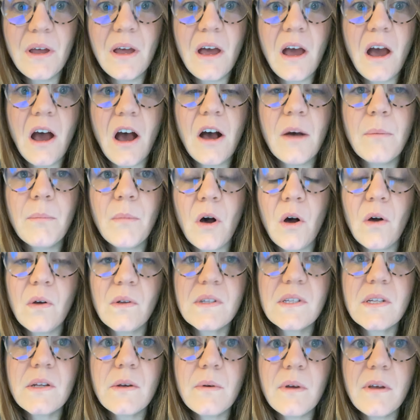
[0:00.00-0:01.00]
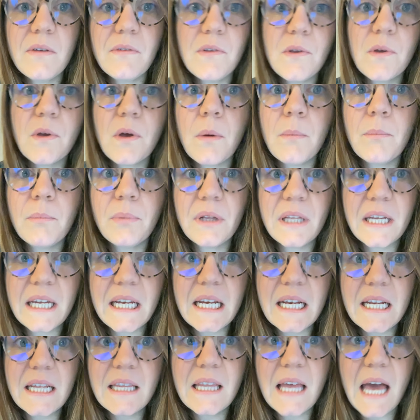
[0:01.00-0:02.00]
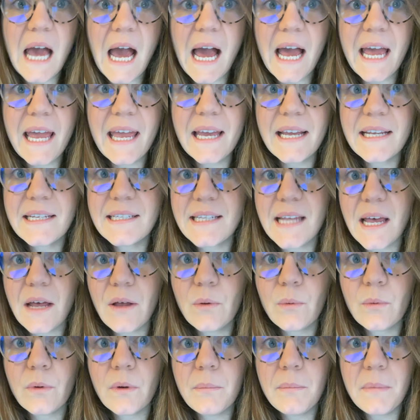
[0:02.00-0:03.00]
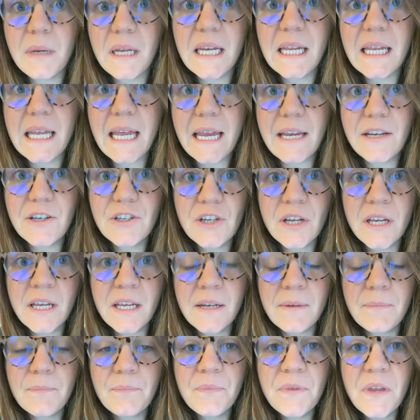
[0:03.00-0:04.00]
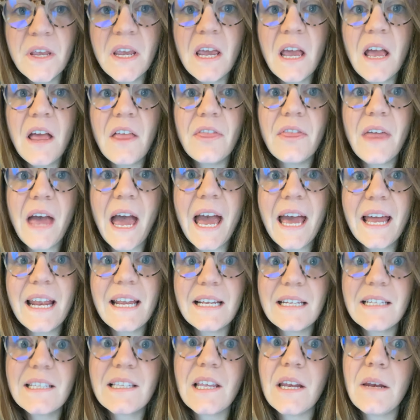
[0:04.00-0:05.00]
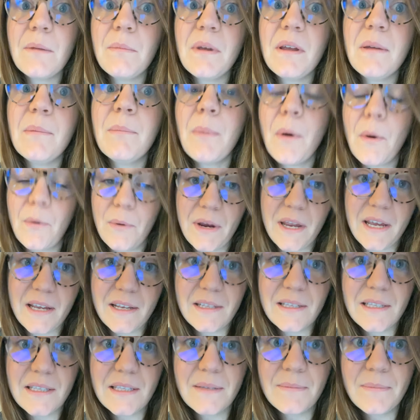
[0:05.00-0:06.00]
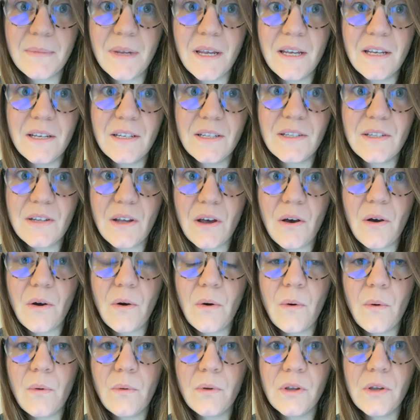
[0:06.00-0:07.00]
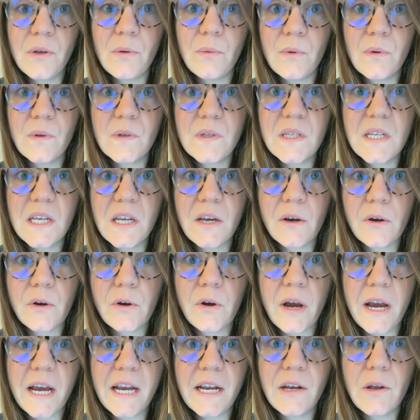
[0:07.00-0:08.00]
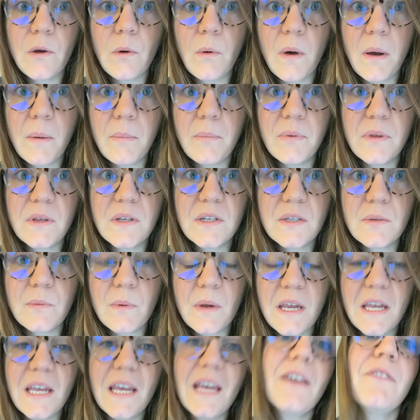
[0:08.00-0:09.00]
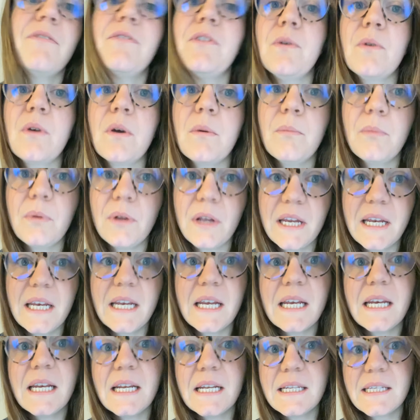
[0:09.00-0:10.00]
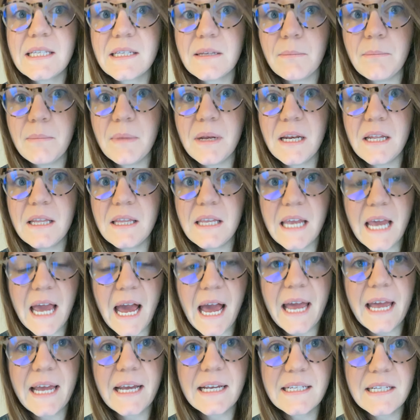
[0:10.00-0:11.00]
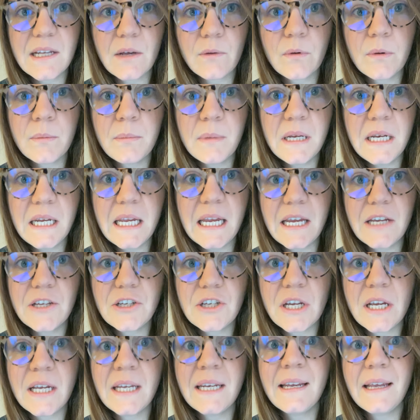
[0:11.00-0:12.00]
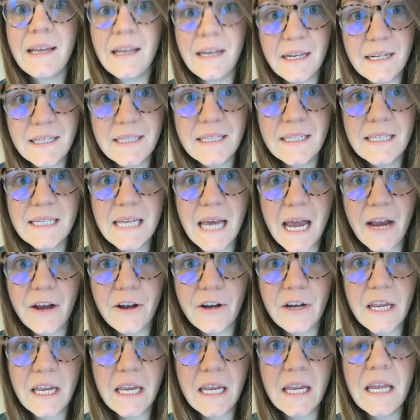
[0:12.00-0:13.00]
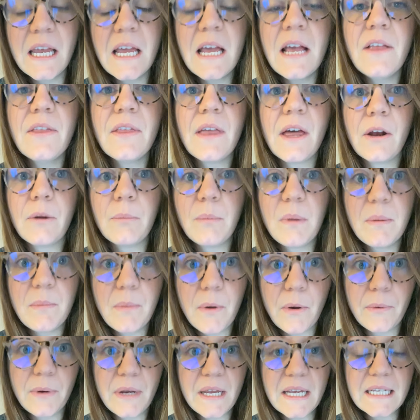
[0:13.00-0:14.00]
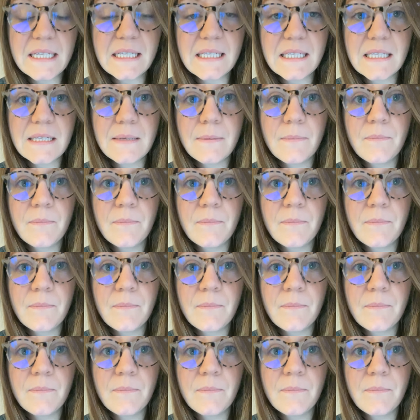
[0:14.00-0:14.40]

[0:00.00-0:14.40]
Also, if you completed the IXL remediation, that is going to be a bonus. So you will see your grade go up this week if you completed and submitted the IXL remediation in its entirety. That'll be bonus.